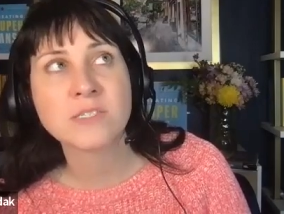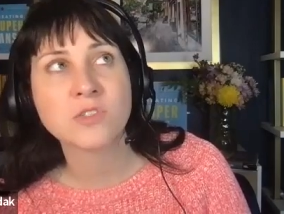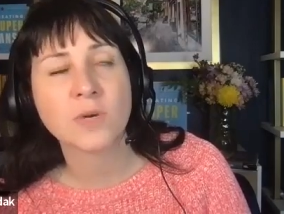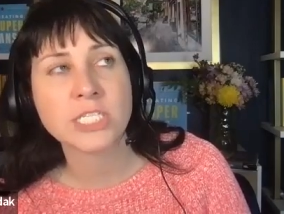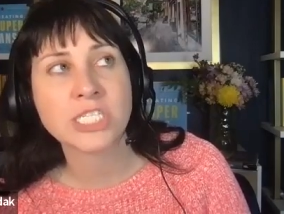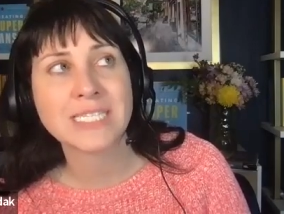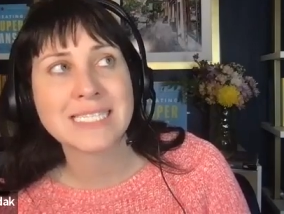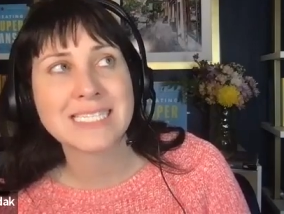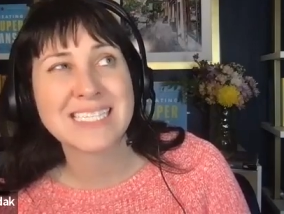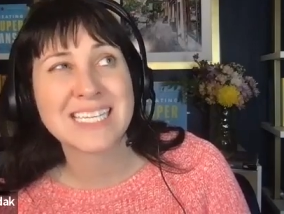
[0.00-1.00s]
those
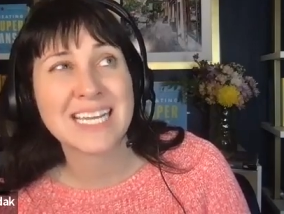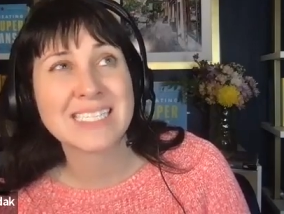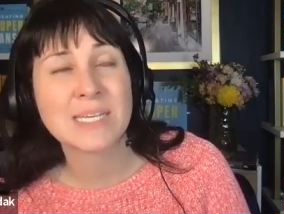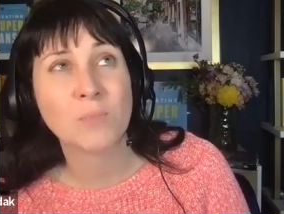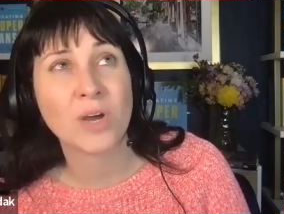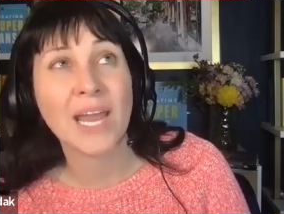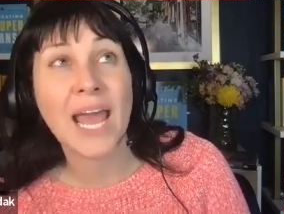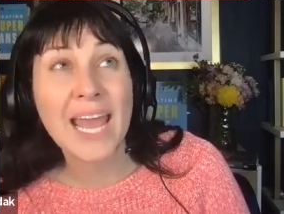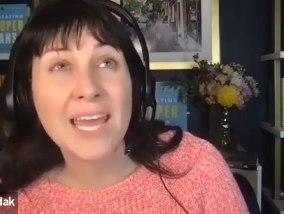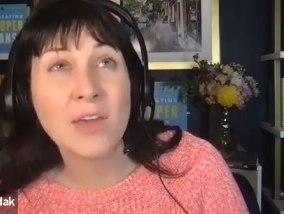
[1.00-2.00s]
questions is to get someone,
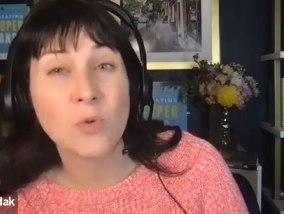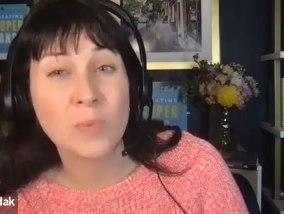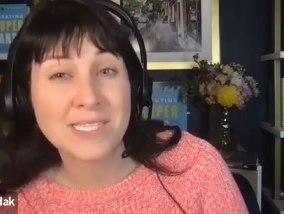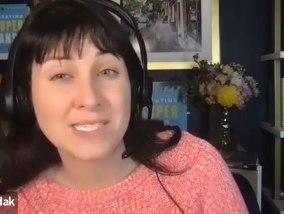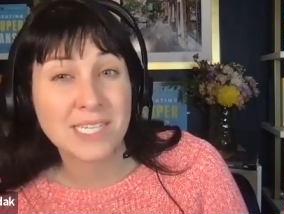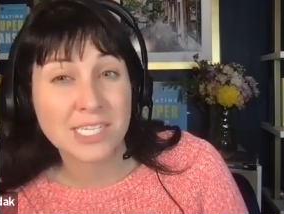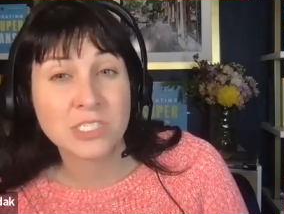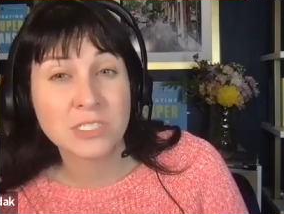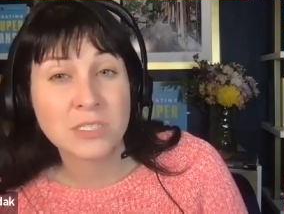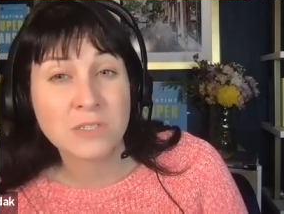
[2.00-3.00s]
A, who pays
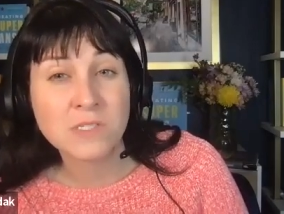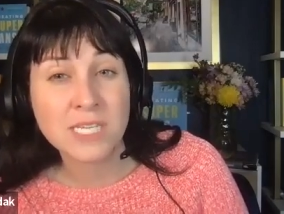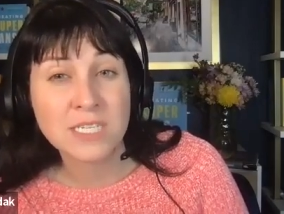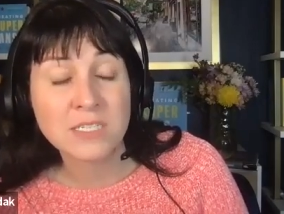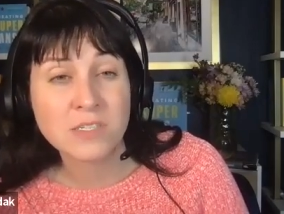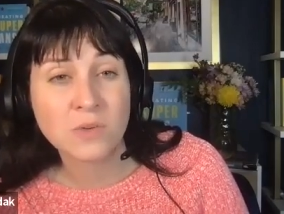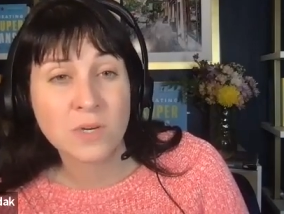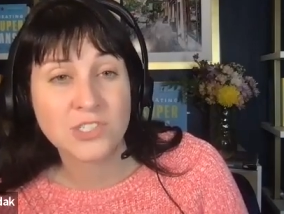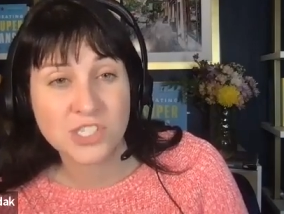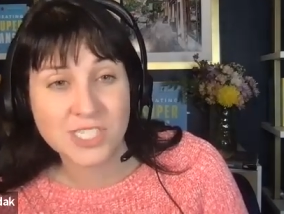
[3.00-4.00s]
attention to those things, who
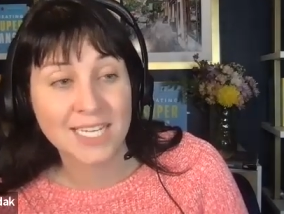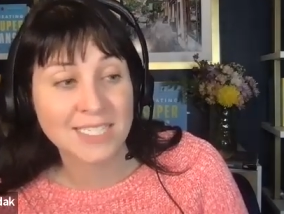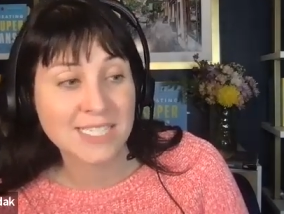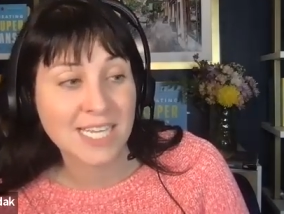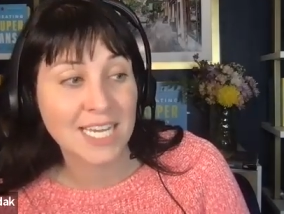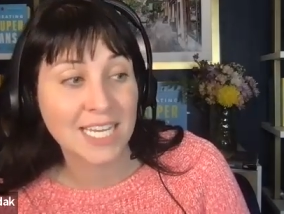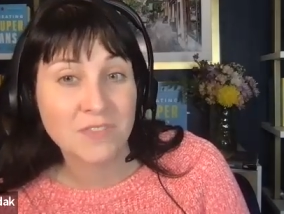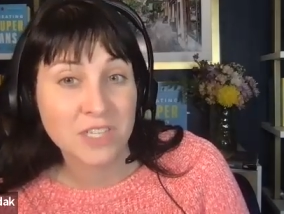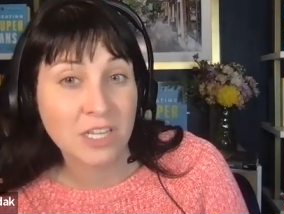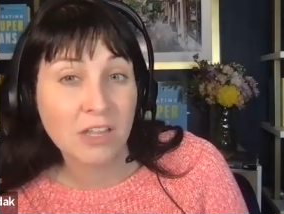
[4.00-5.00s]
understands that
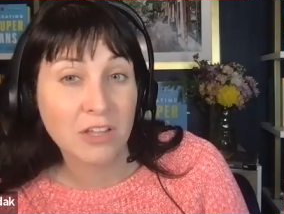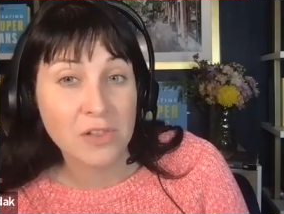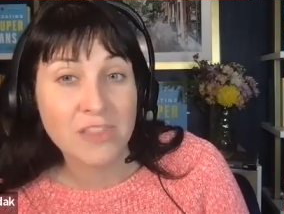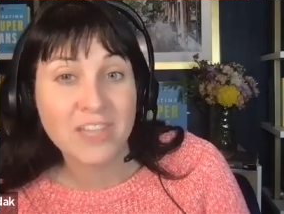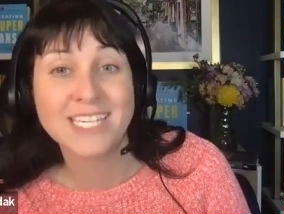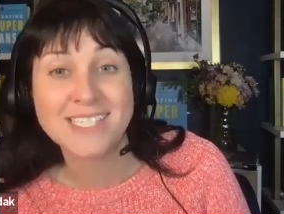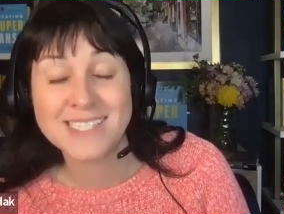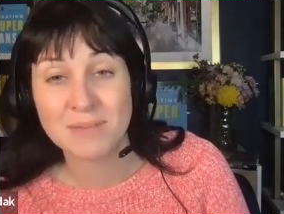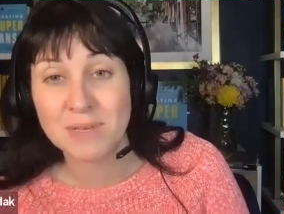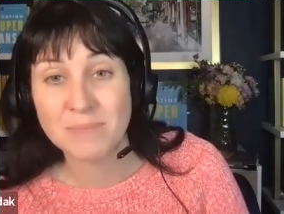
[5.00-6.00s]
even the little things
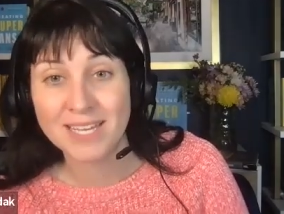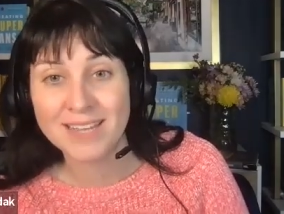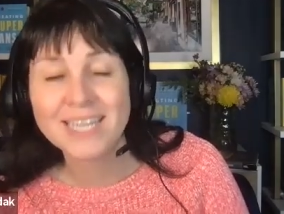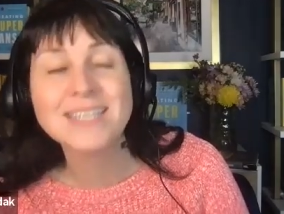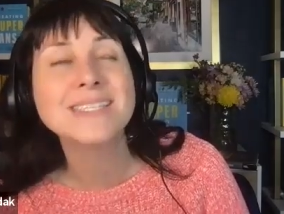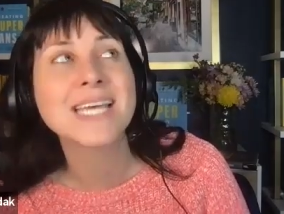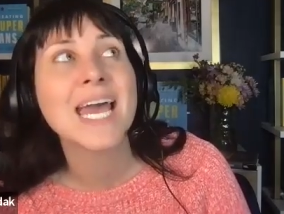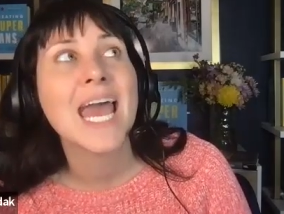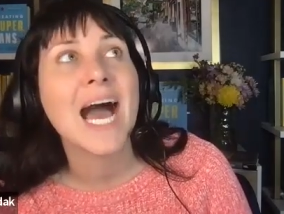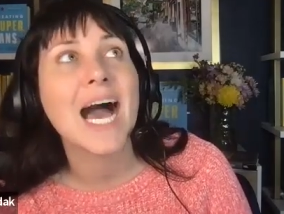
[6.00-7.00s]
can be big things,
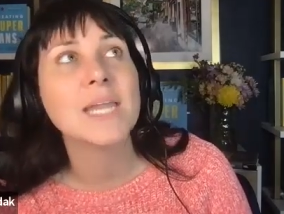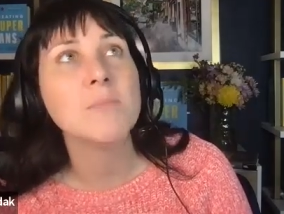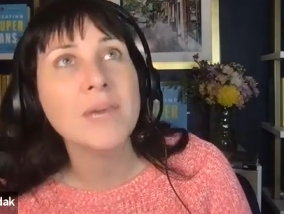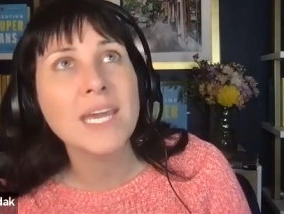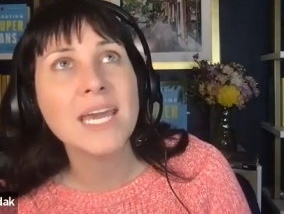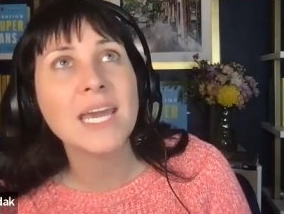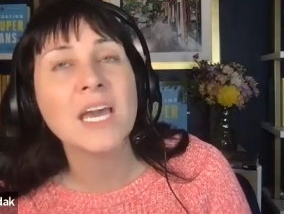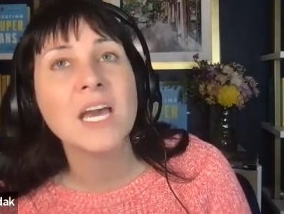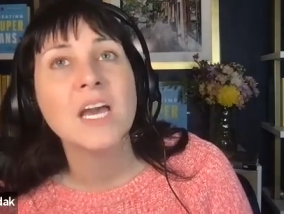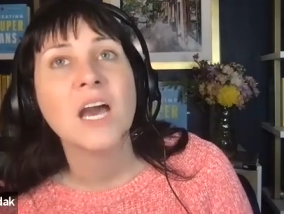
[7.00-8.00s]
and
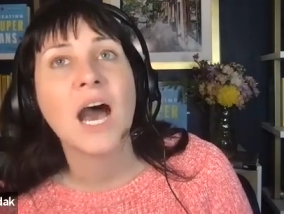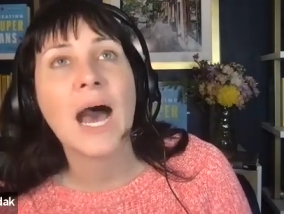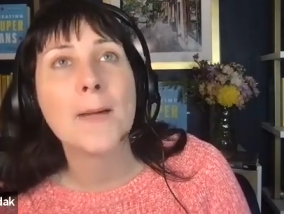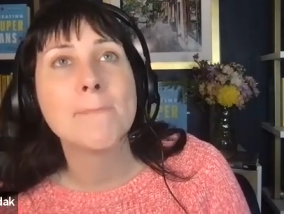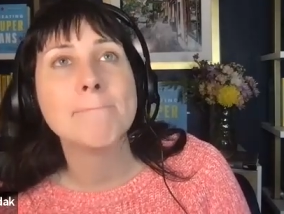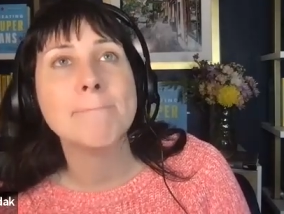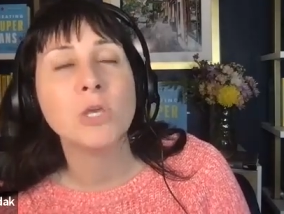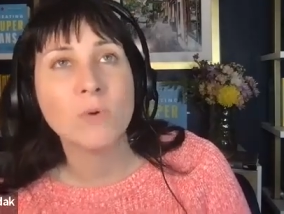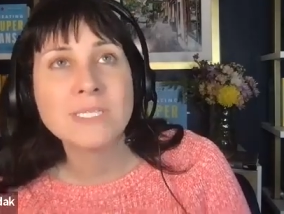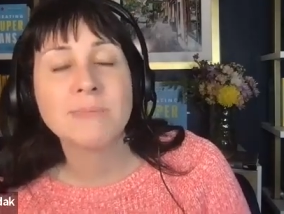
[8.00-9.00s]
B,
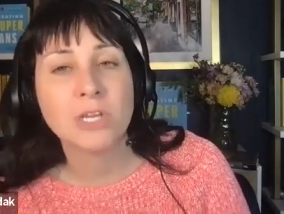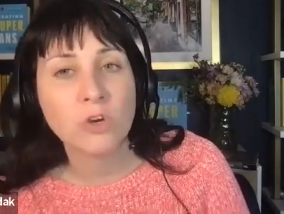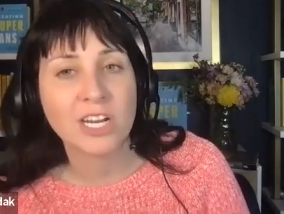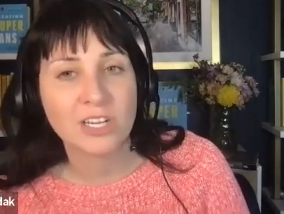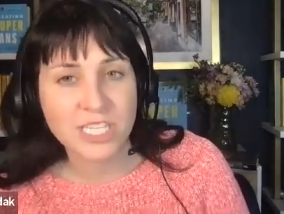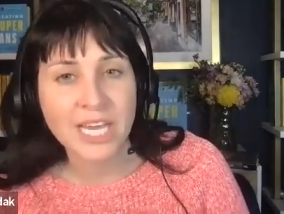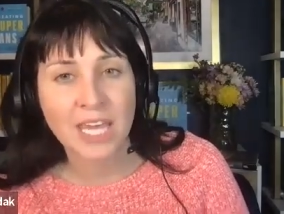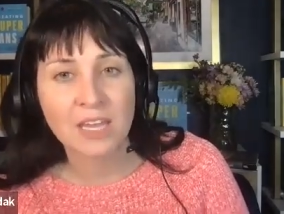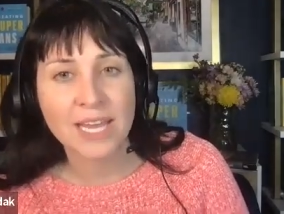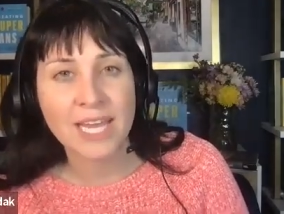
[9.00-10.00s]
you want somebody who can
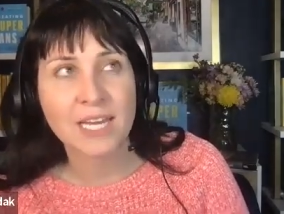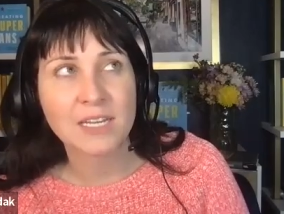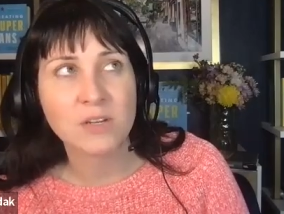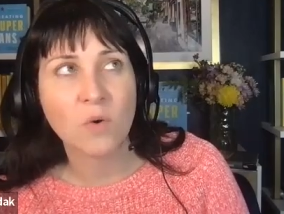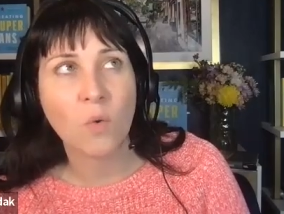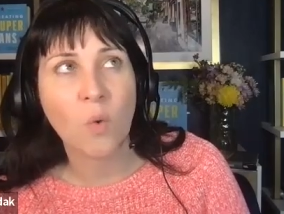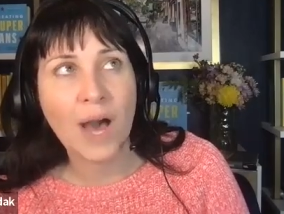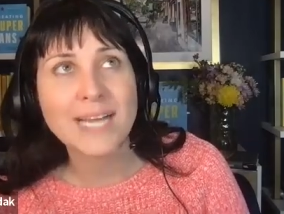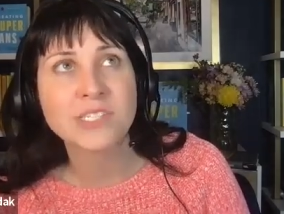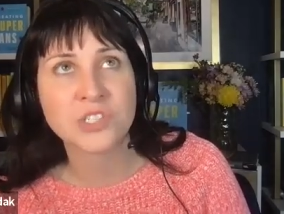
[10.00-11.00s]
articulate
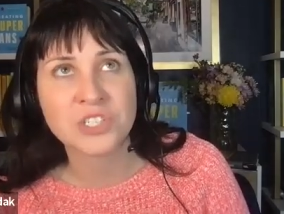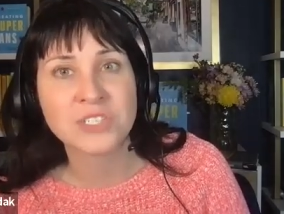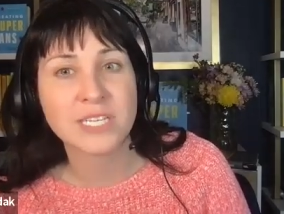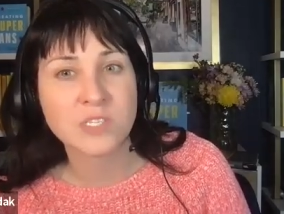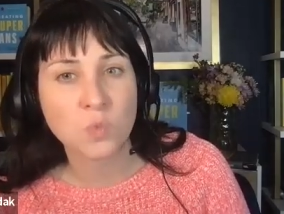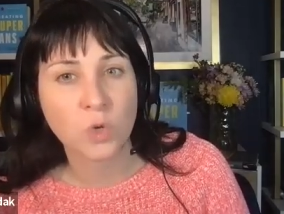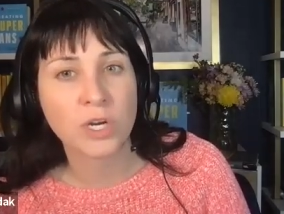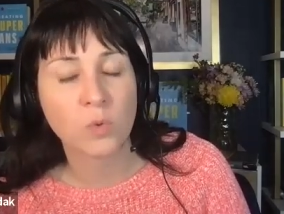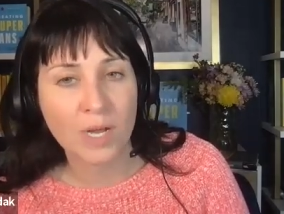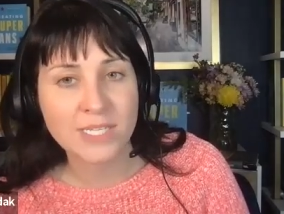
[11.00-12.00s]
why certain things
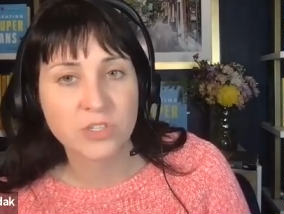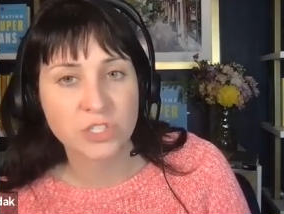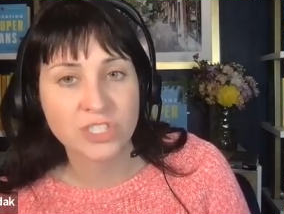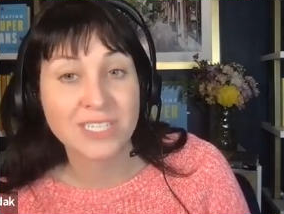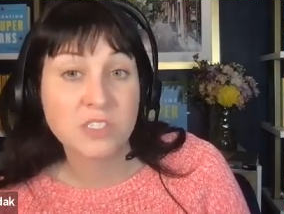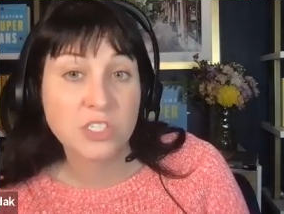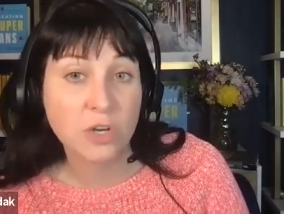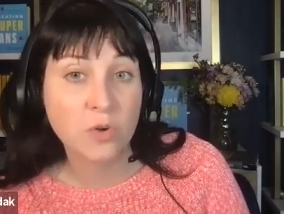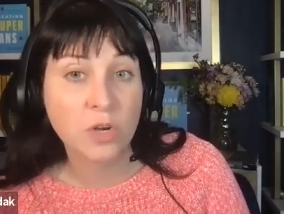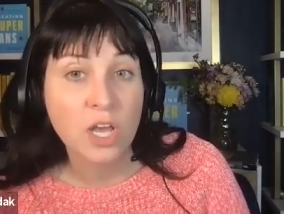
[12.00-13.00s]
work and why certain things
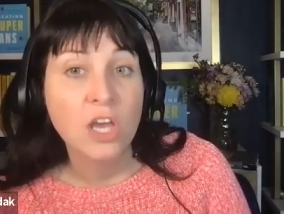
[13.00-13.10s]
don't.